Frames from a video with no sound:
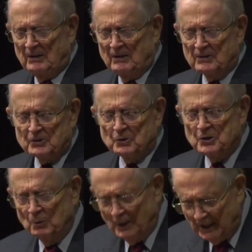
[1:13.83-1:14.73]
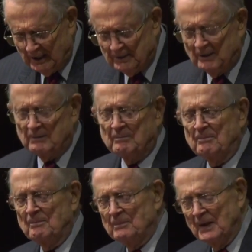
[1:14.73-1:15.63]
so she went
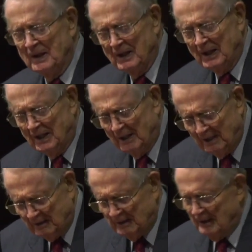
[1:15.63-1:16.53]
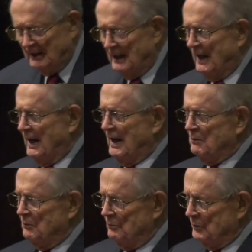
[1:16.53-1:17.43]
in
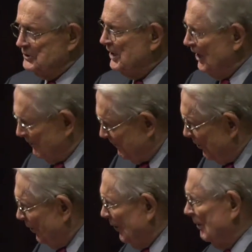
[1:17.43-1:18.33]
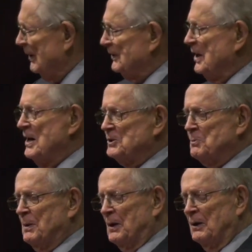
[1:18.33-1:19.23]
and was cared for at the
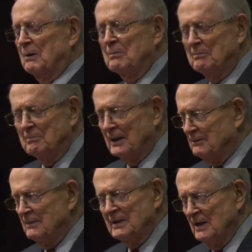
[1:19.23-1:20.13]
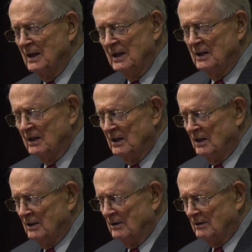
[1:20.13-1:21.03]
hospital, but
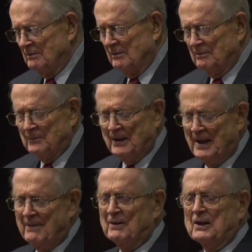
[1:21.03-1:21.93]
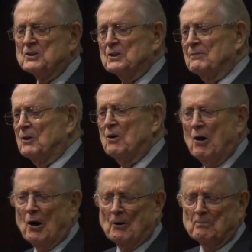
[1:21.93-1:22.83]
the heaviness of her
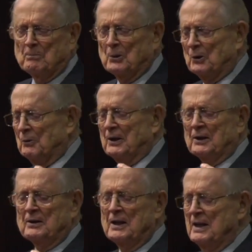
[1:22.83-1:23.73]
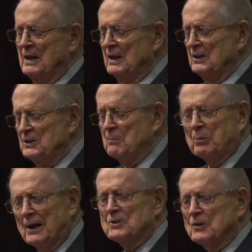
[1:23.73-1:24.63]
heart put her in a
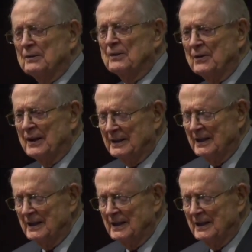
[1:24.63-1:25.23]
depression that